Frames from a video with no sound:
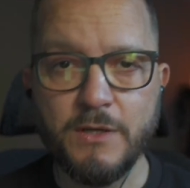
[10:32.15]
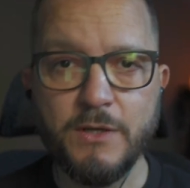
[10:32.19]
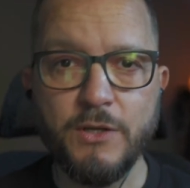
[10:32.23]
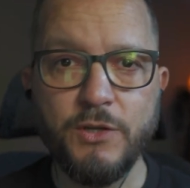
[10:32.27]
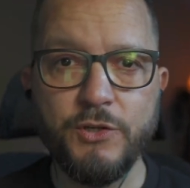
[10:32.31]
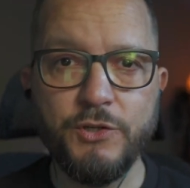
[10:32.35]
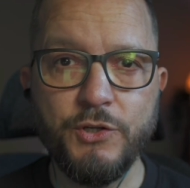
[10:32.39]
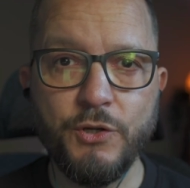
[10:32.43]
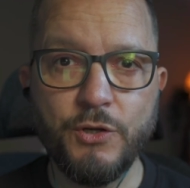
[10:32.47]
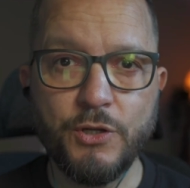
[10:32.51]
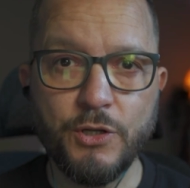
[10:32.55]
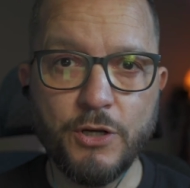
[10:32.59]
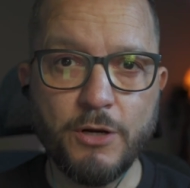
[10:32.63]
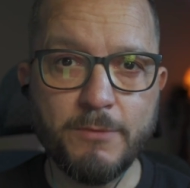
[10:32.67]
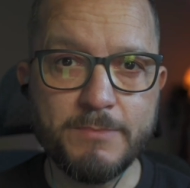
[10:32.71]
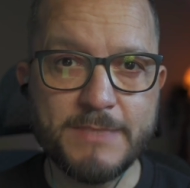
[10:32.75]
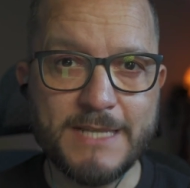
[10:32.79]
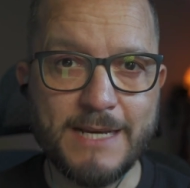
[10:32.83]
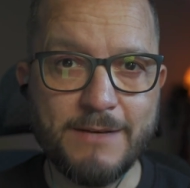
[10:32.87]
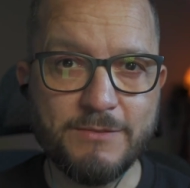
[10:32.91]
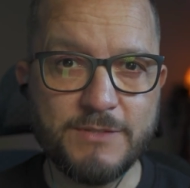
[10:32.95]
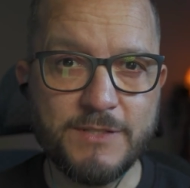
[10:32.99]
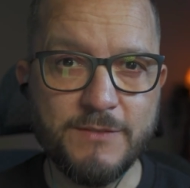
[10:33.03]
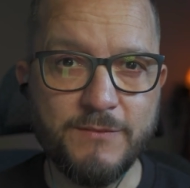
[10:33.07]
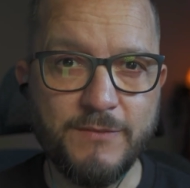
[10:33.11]
You can opt
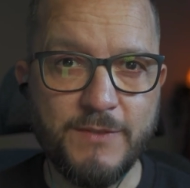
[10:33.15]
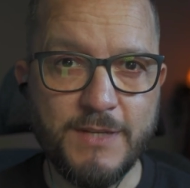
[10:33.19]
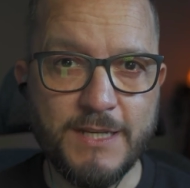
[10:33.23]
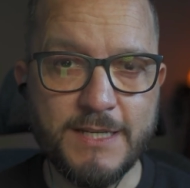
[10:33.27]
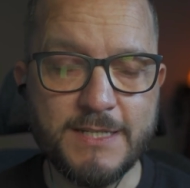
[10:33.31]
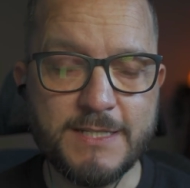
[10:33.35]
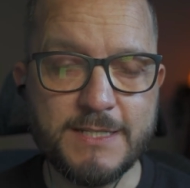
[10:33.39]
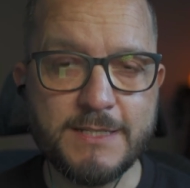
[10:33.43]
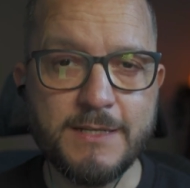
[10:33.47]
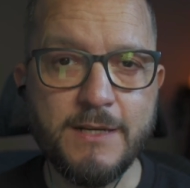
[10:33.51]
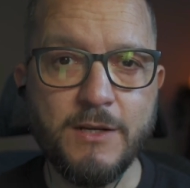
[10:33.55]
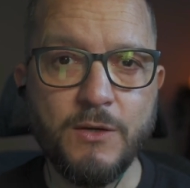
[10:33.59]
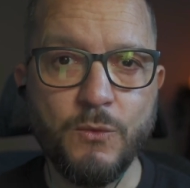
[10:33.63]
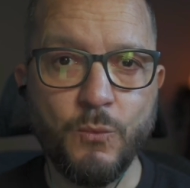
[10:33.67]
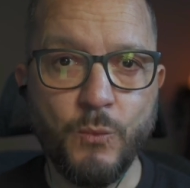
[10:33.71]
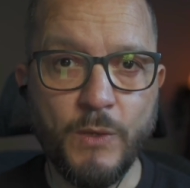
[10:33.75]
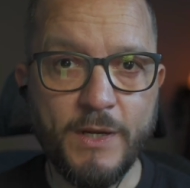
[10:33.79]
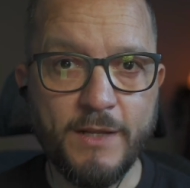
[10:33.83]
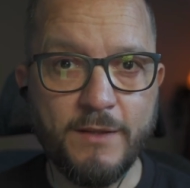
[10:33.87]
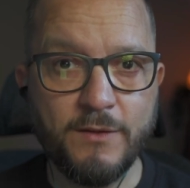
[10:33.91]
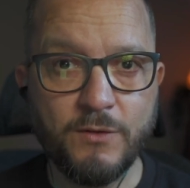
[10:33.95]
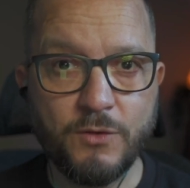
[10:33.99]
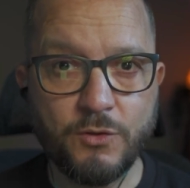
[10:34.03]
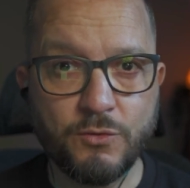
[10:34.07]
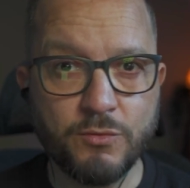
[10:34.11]
out of this
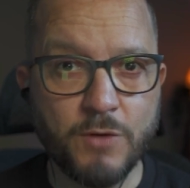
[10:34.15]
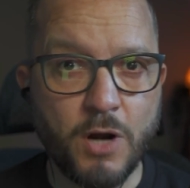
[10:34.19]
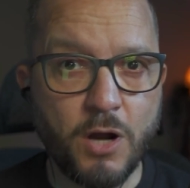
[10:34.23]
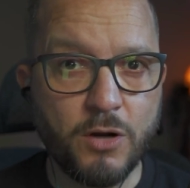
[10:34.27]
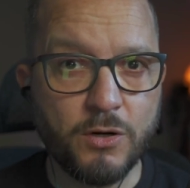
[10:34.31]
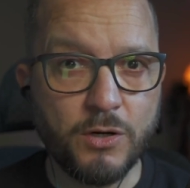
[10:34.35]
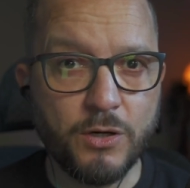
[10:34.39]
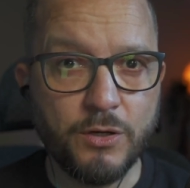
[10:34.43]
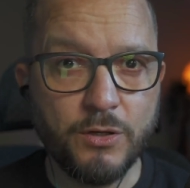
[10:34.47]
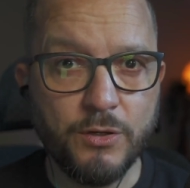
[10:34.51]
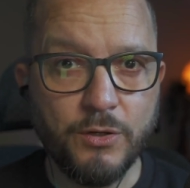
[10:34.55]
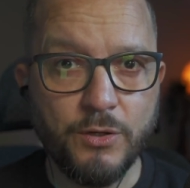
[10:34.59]
with Grok.